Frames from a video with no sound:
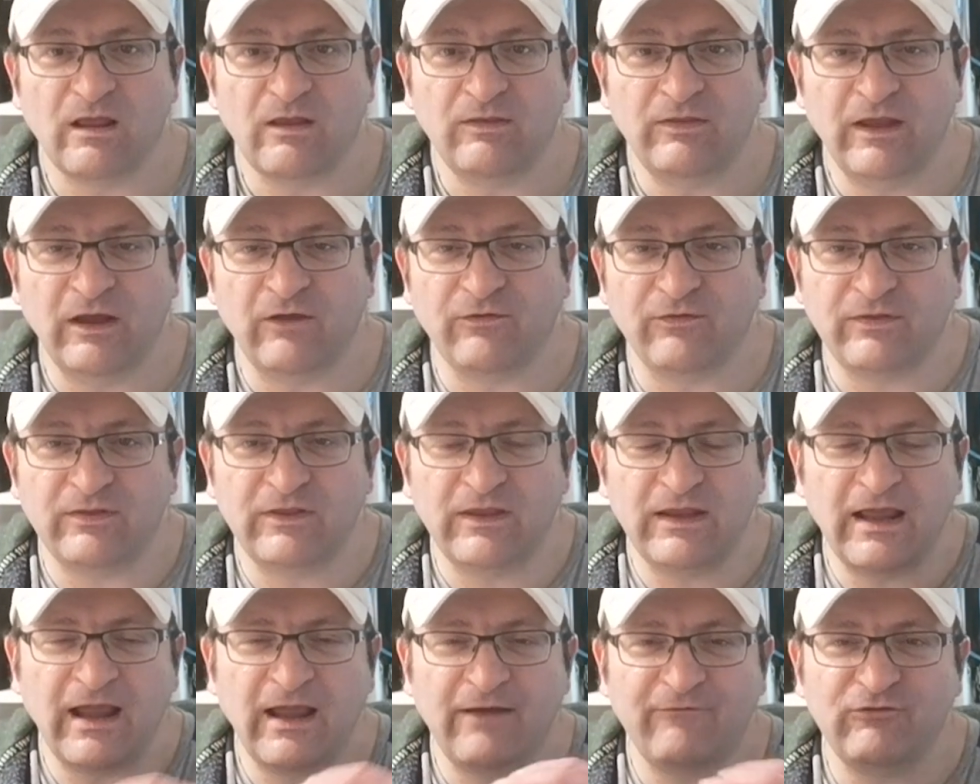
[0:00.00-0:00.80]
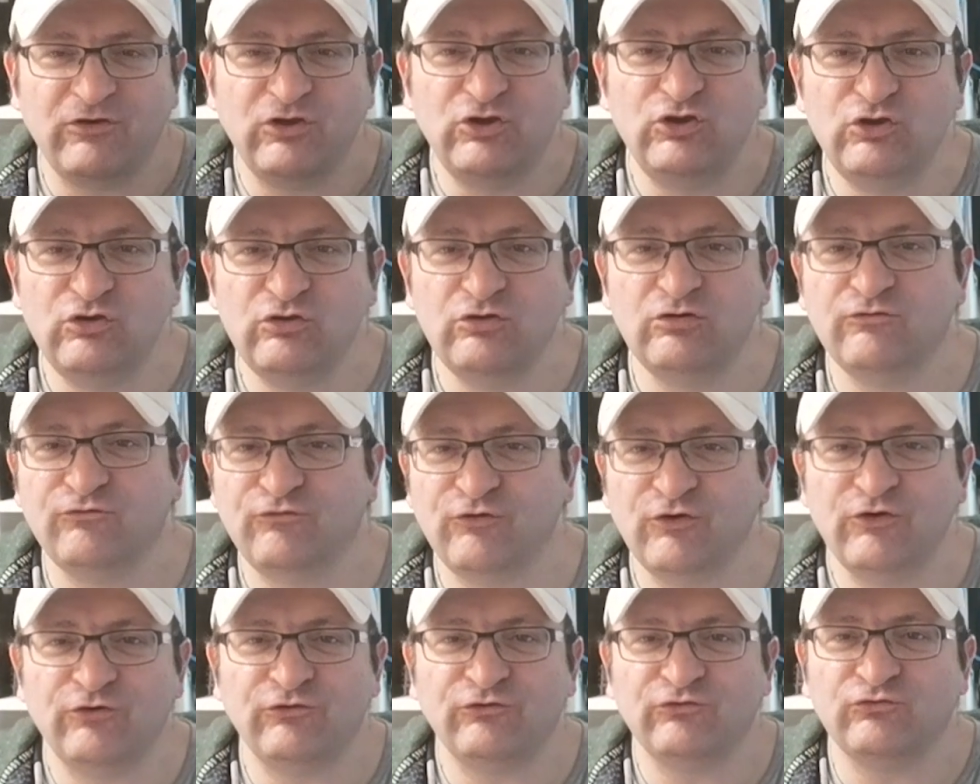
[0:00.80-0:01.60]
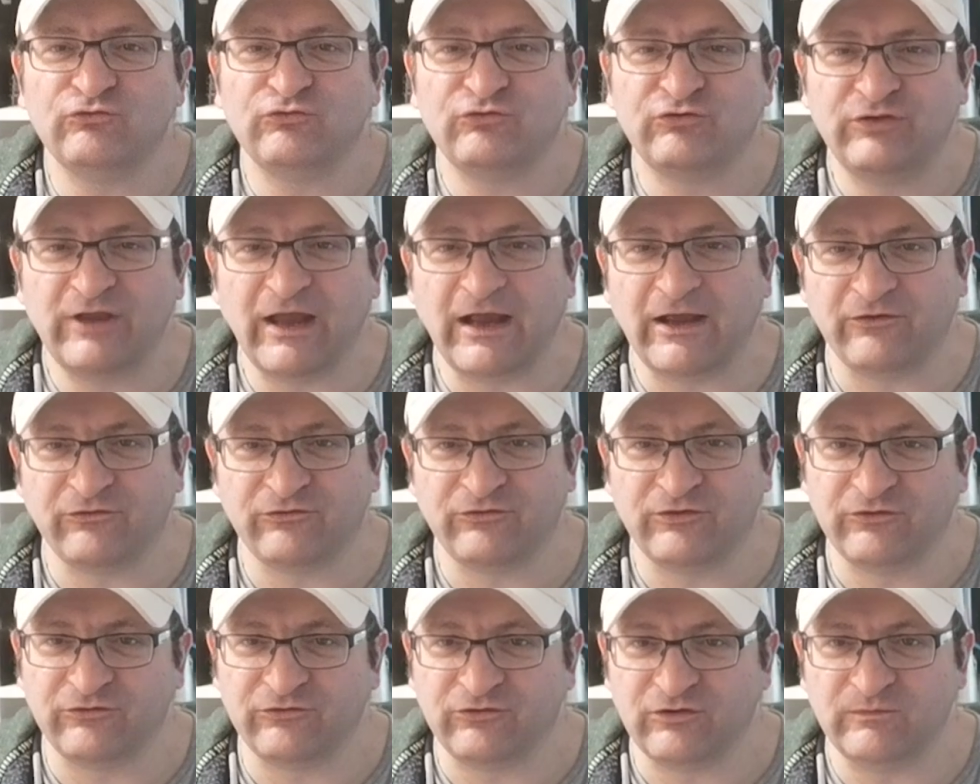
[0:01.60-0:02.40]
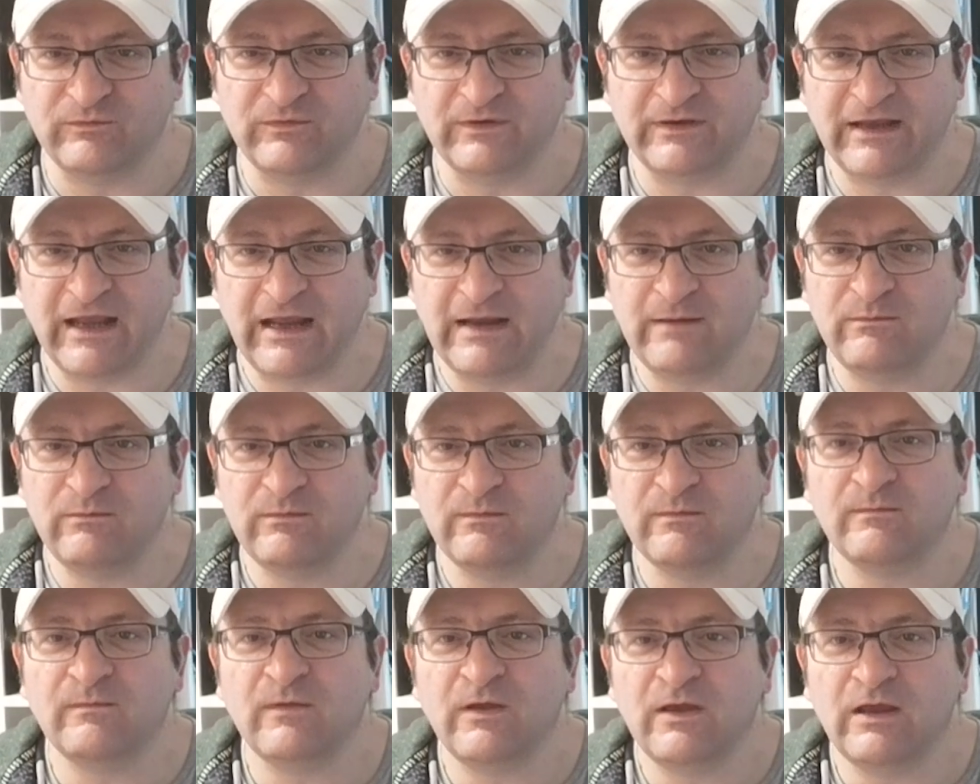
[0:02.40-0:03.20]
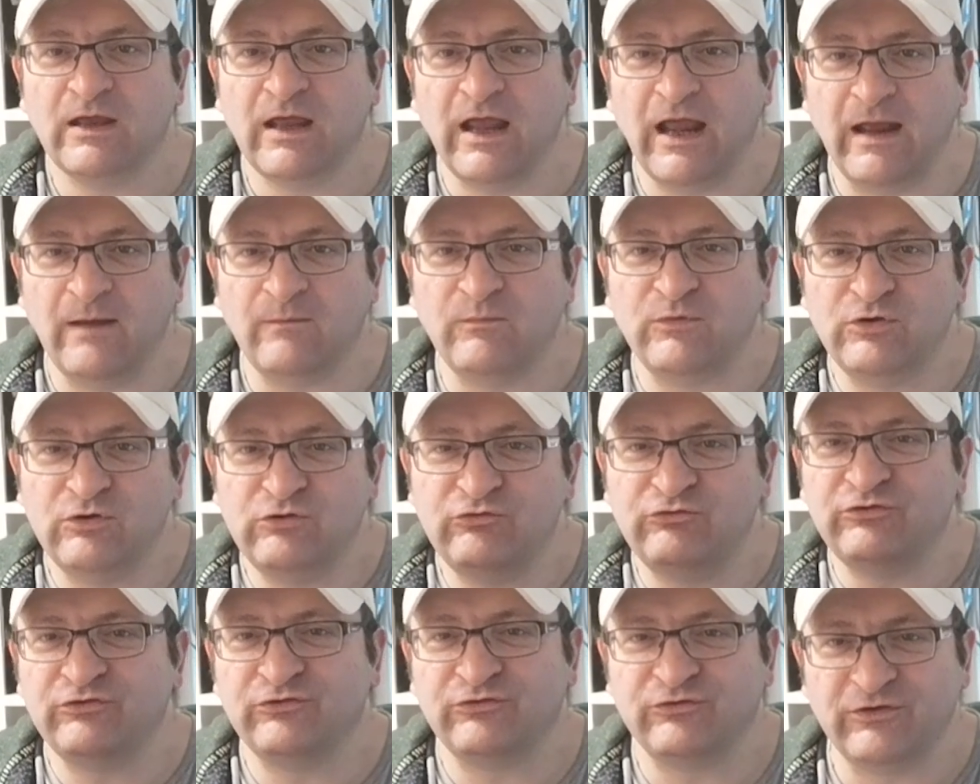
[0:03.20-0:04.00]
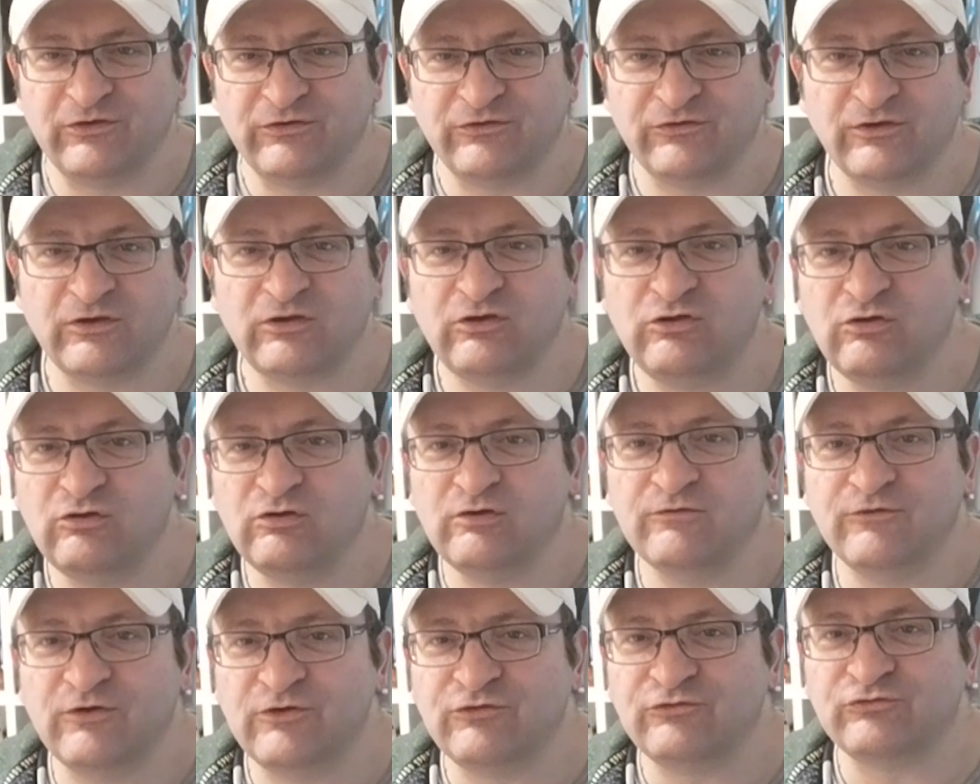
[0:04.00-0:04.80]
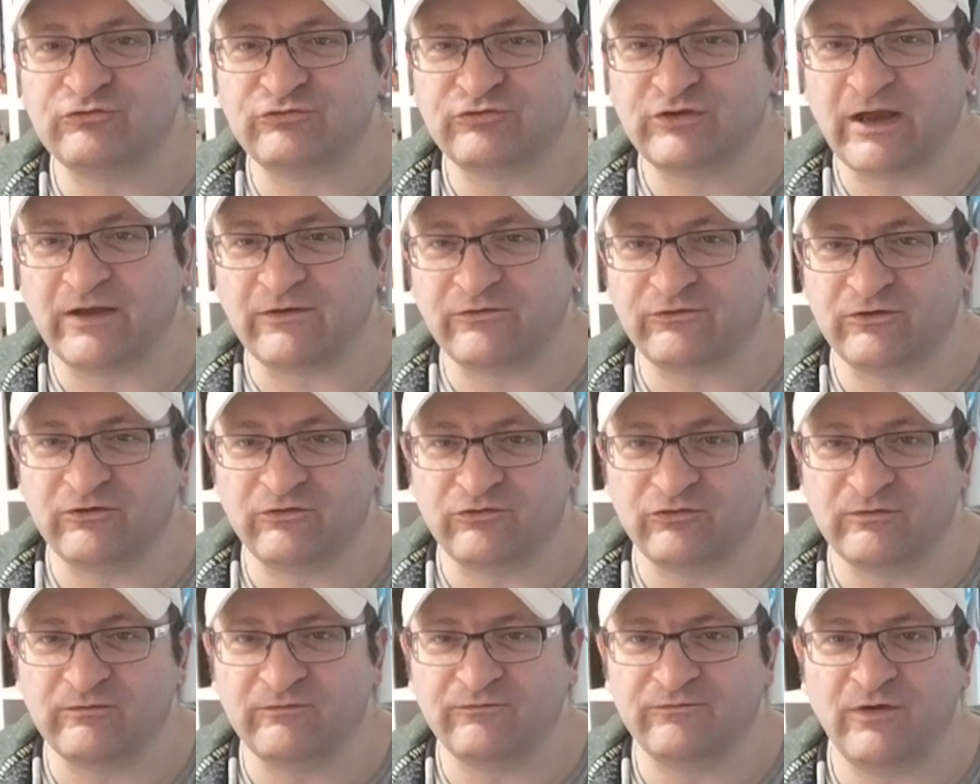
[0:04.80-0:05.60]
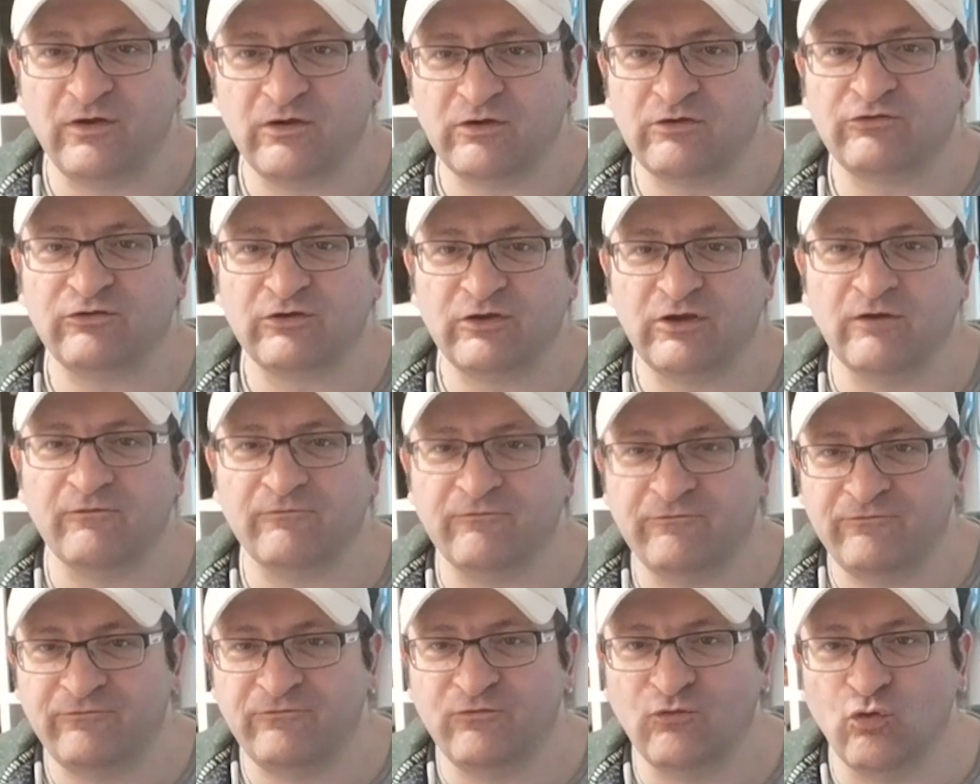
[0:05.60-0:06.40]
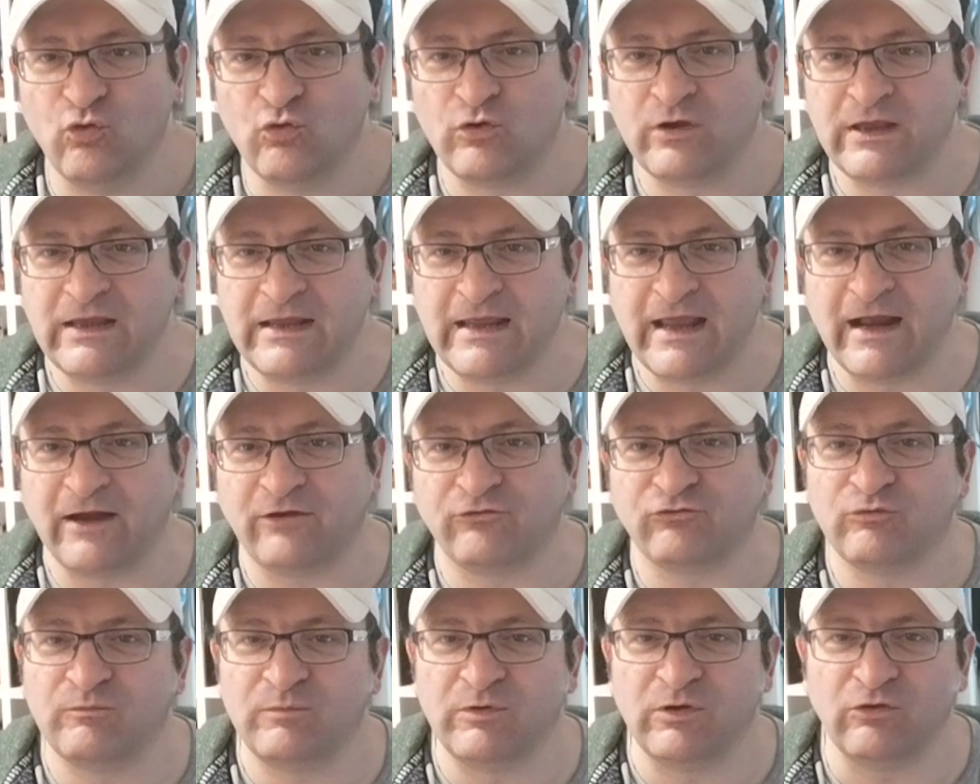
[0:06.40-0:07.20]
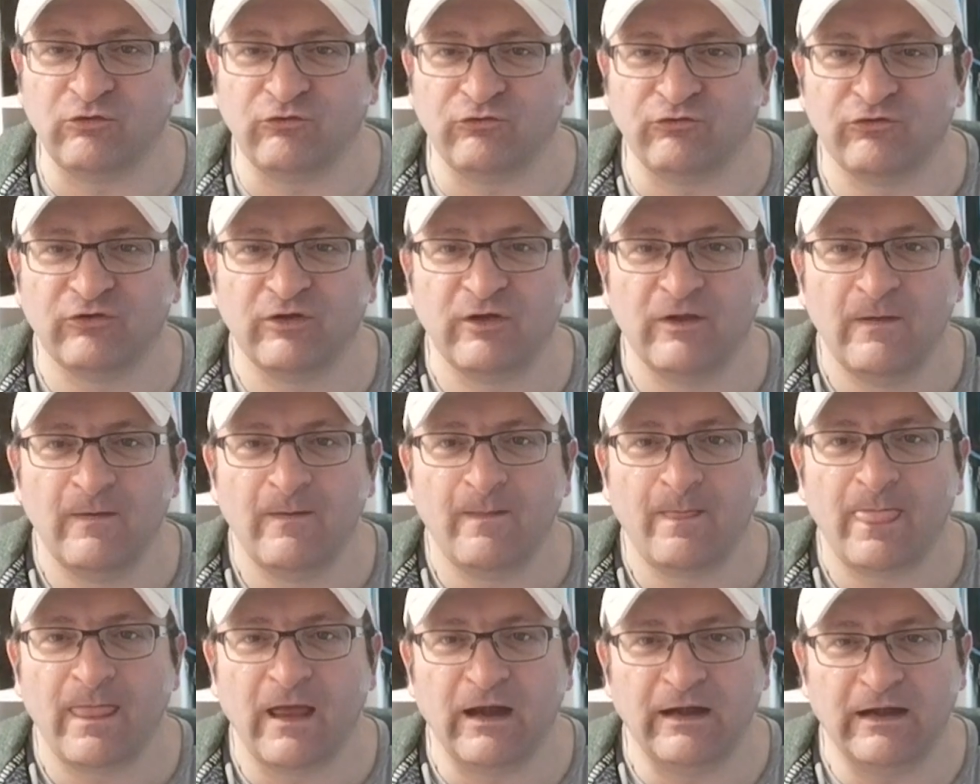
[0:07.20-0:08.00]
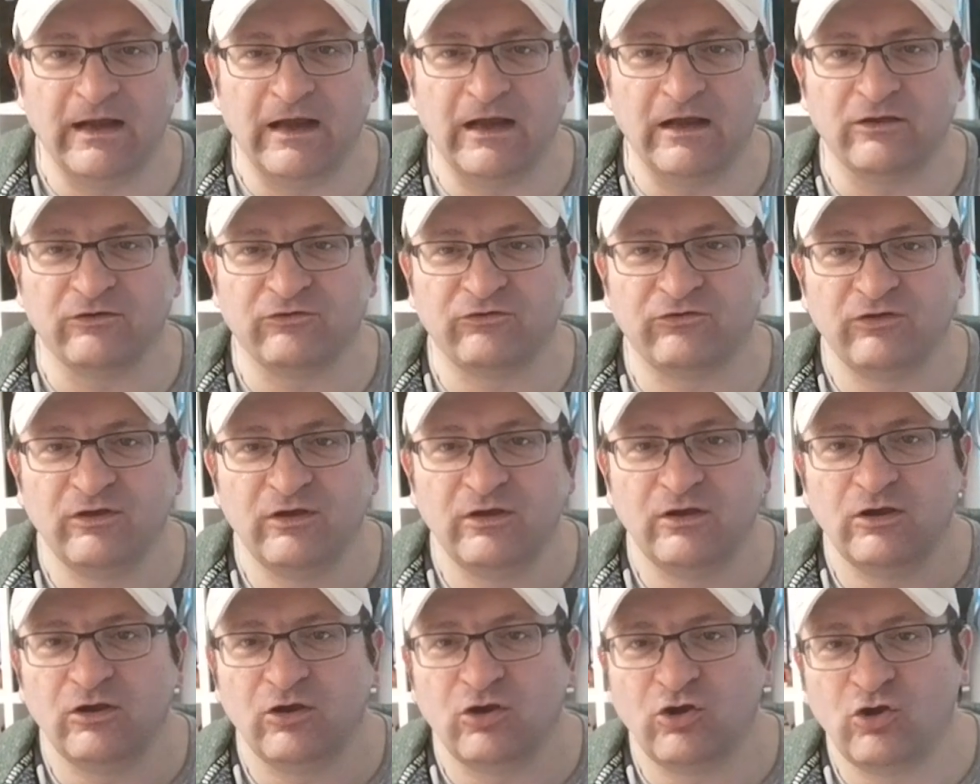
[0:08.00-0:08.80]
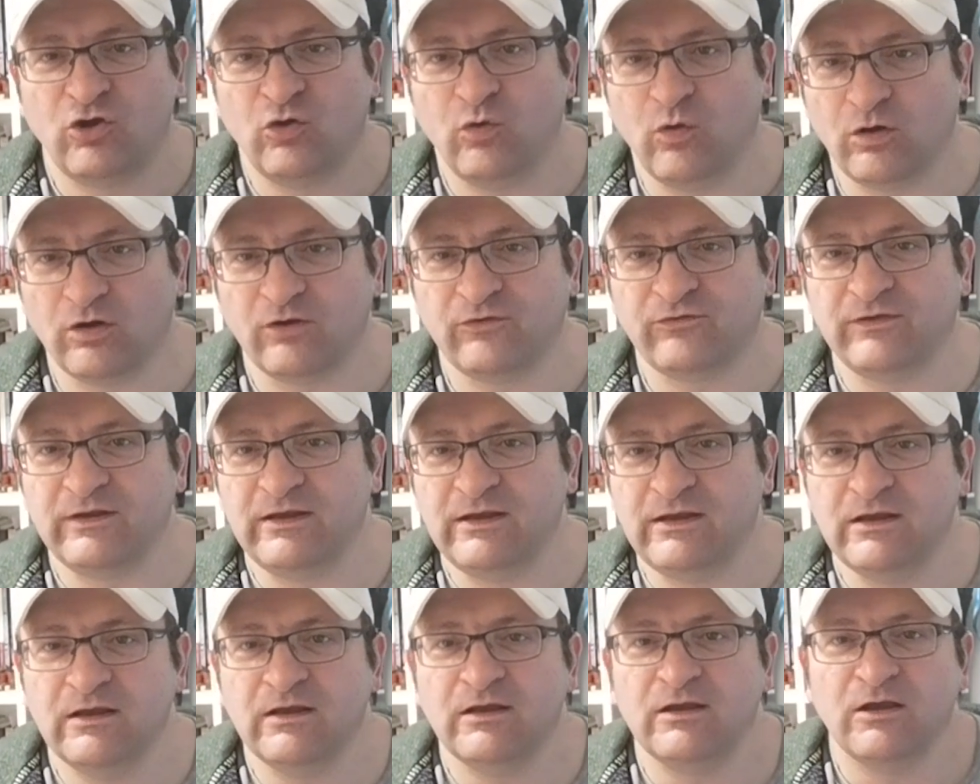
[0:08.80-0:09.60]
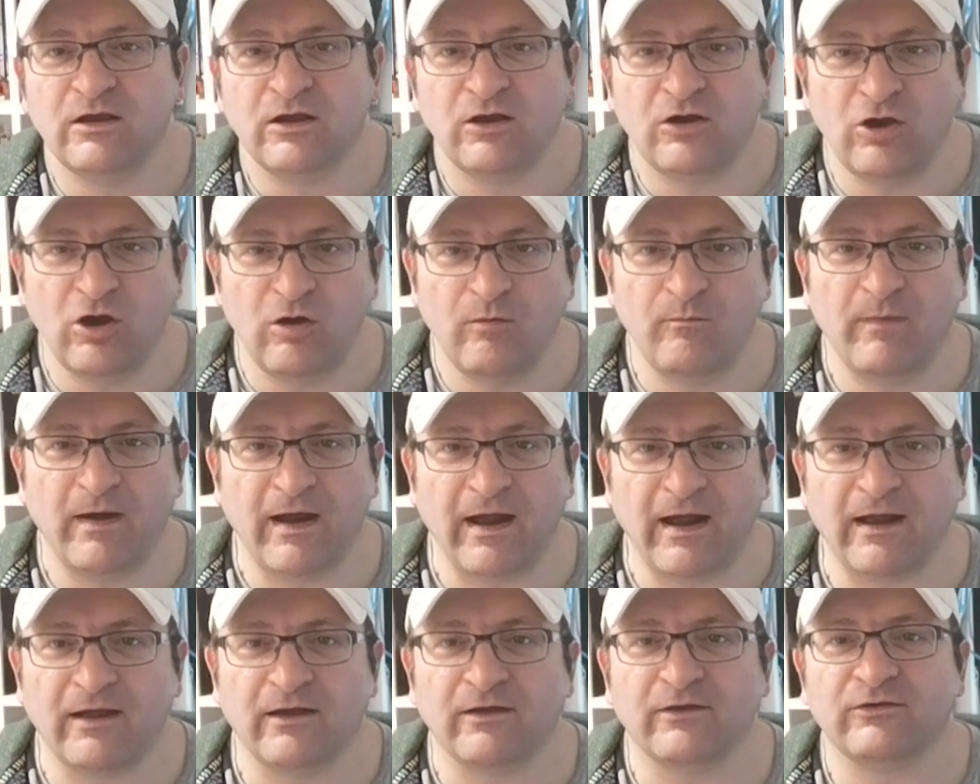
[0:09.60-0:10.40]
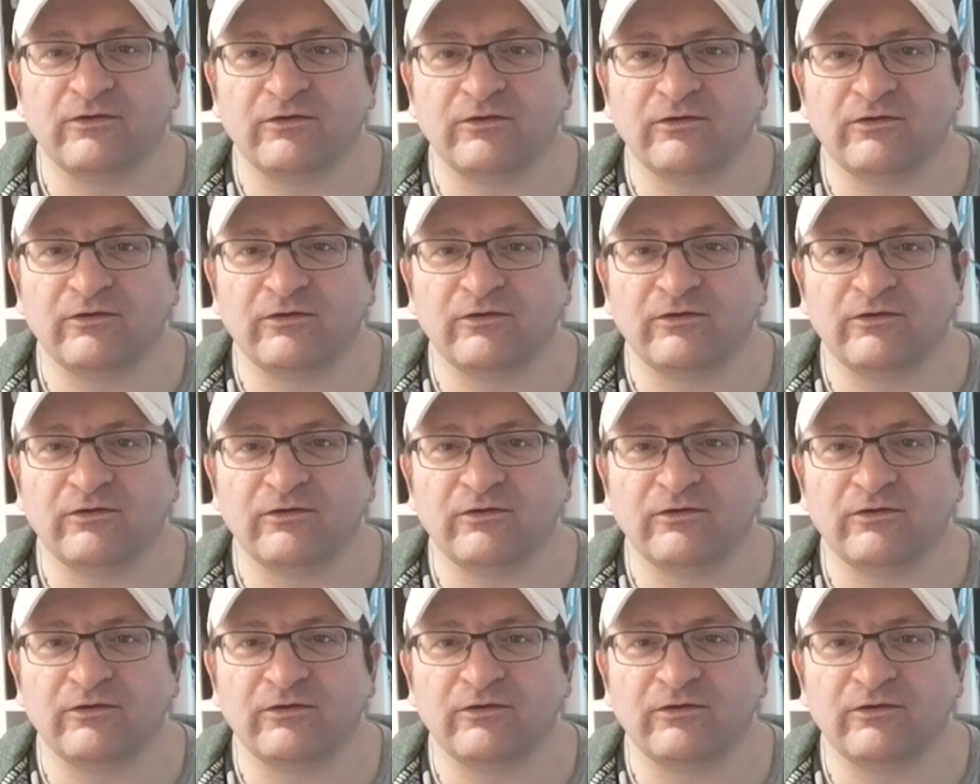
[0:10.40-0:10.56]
Now, they have a universal stat system. The game uses this universal stat system, focusing on 4 key attributes, and that's quality, combat,